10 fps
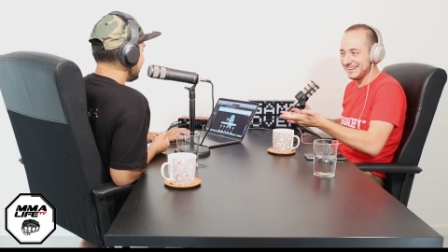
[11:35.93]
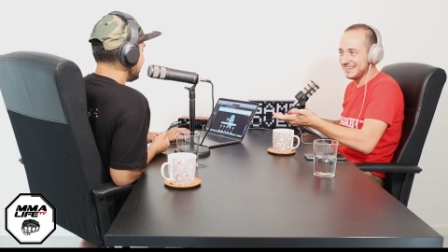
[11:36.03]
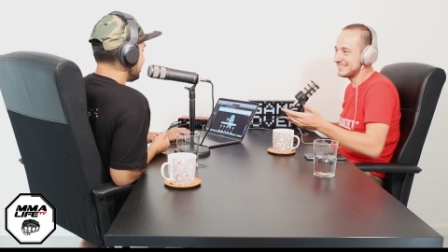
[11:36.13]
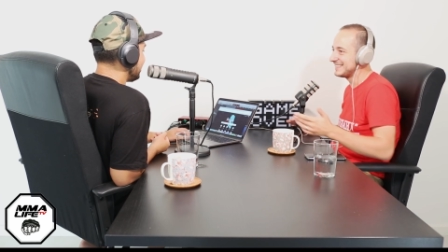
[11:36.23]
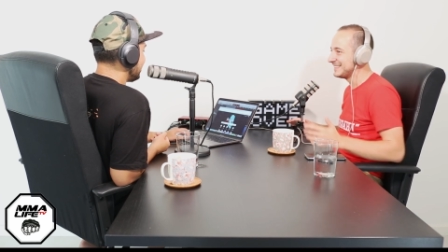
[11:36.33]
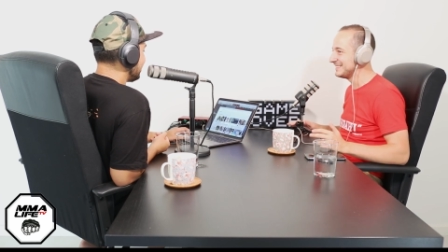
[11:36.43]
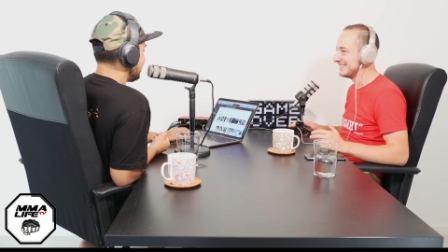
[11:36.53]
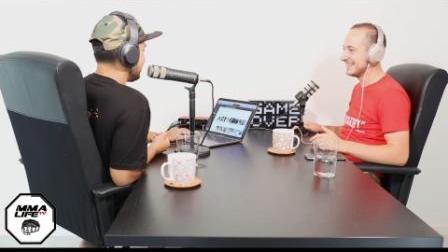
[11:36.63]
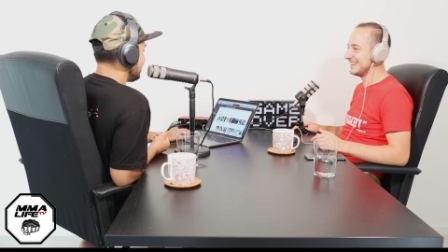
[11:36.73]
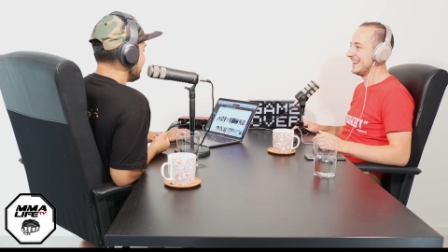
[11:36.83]
And like I said,
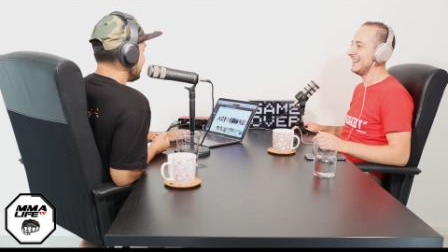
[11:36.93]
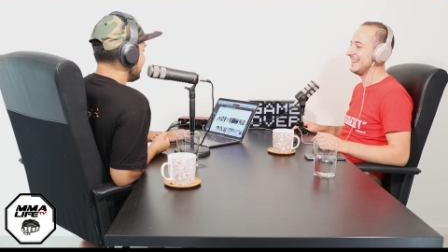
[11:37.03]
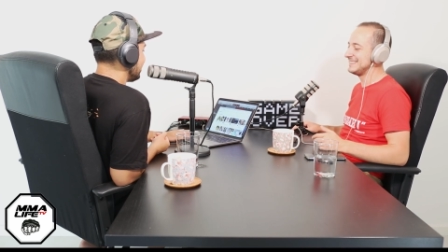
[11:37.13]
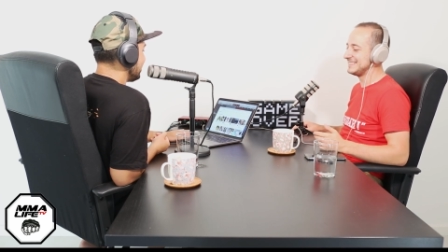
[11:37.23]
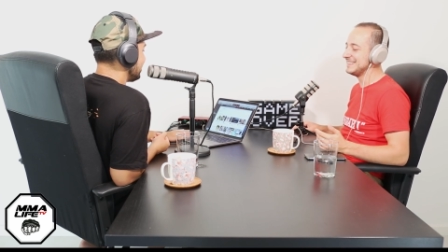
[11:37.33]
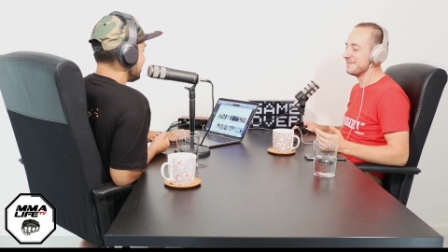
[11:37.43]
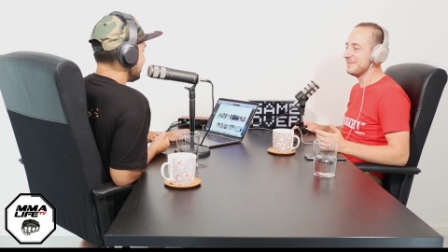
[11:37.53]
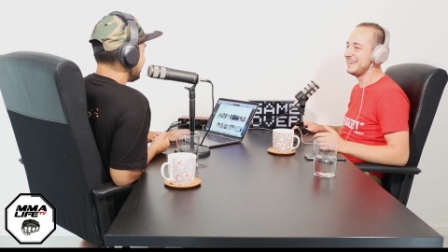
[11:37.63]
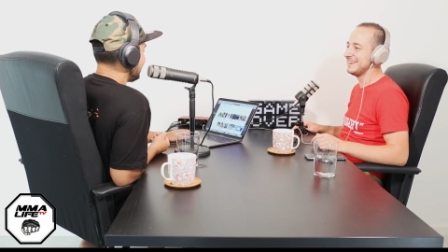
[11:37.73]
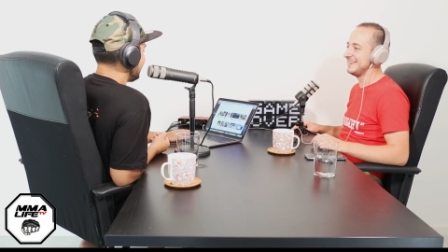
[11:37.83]
it's in the
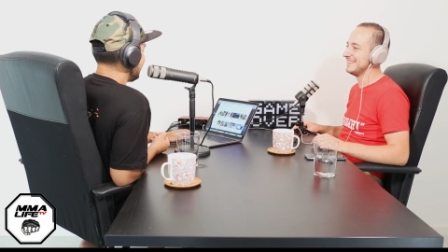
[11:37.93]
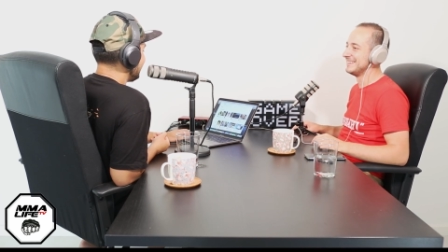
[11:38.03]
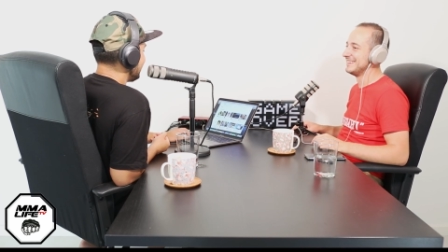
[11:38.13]
media.